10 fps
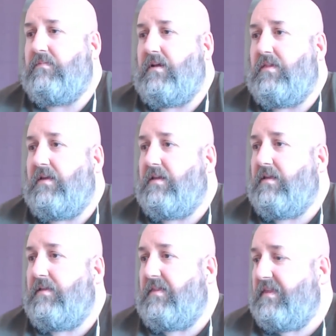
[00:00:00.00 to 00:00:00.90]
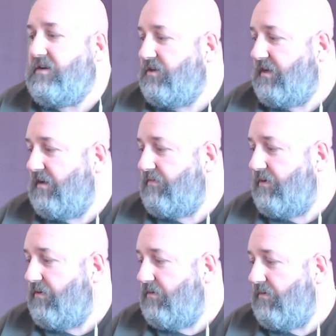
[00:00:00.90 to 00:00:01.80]
I think that should cover it
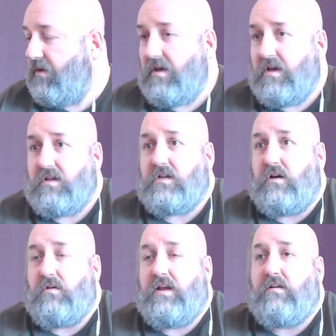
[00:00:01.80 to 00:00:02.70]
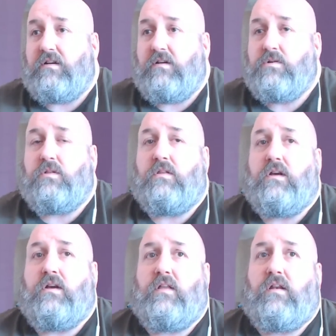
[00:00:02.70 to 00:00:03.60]
all. So, any ideas on
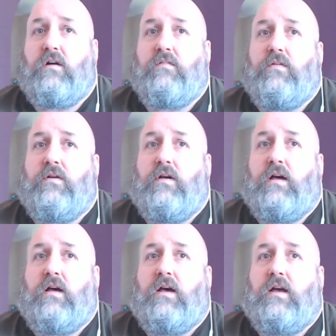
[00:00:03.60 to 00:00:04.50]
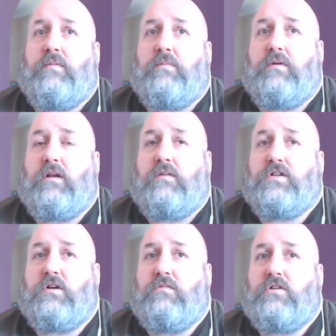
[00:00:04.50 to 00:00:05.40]
the live ABW live
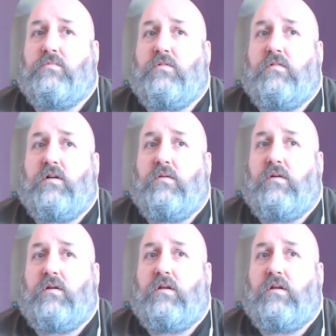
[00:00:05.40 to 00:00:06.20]
show tomorrow?